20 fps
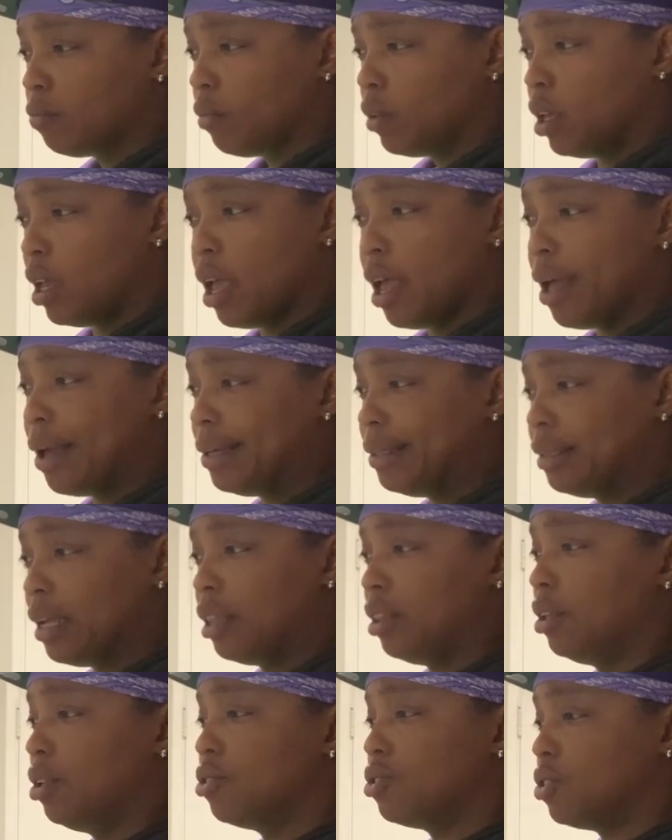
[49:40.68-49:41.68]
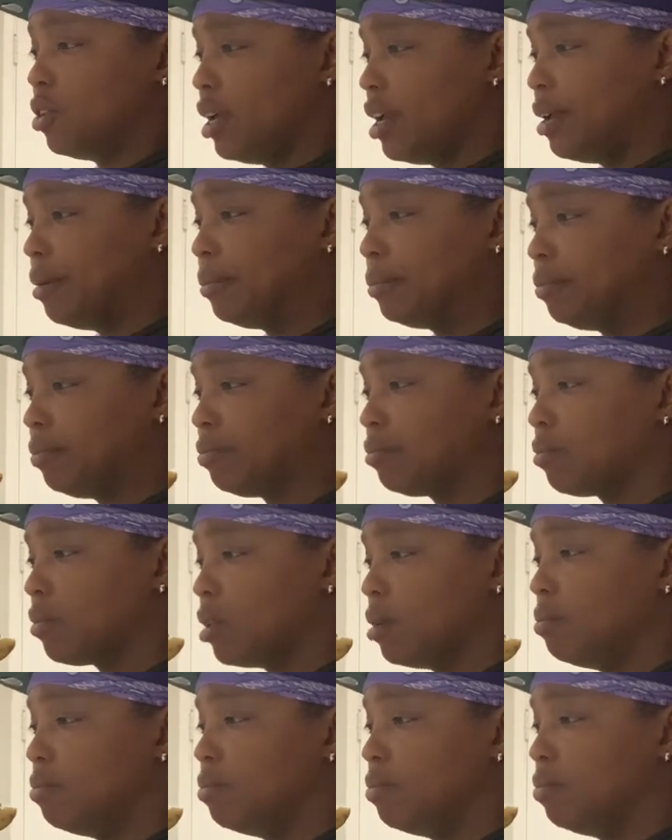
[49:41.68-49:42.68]
Yeah, I think those are it.
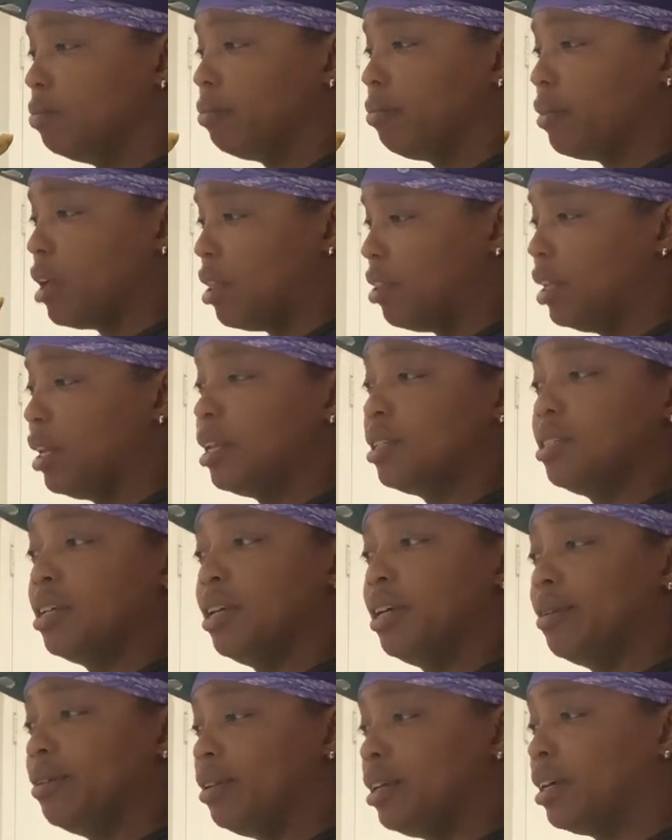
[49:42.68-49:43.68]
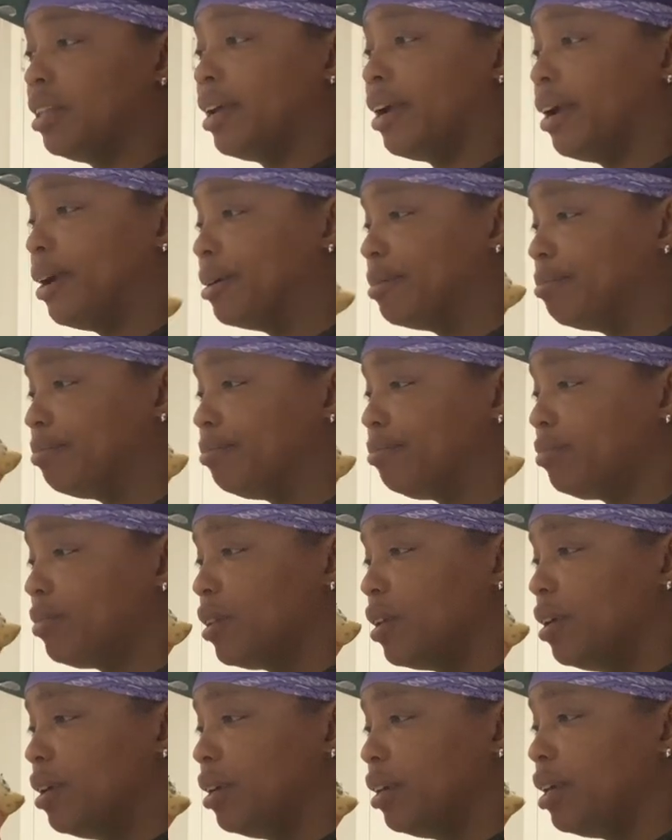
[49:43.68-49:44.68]
I think that's it. Look at there.
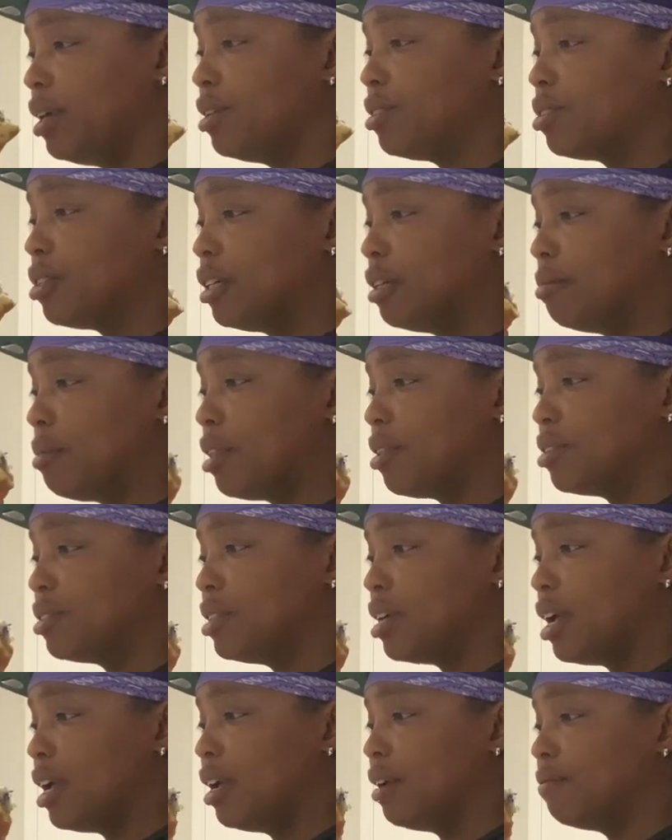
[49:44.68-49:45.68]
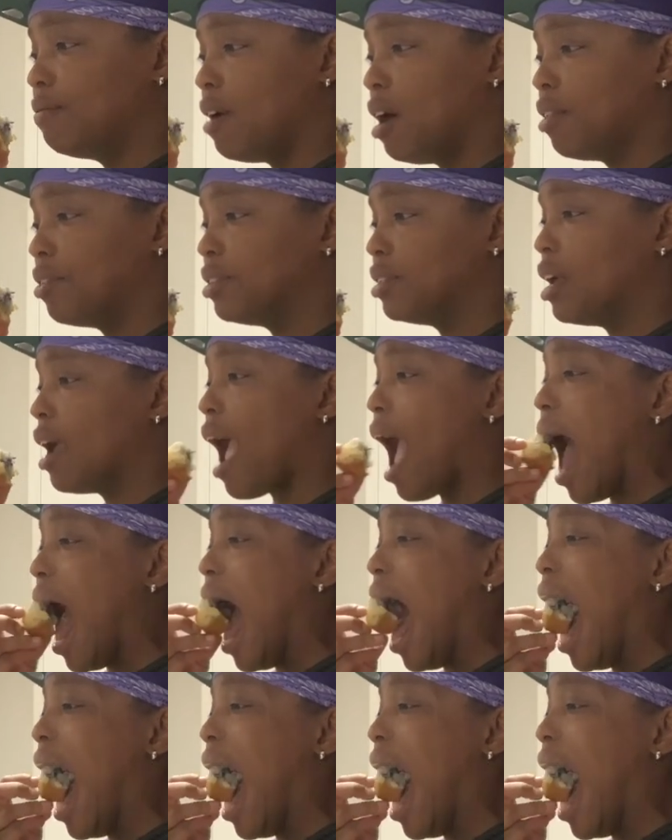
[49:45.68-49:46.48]
Easter, Mother's Day, and Father's Day.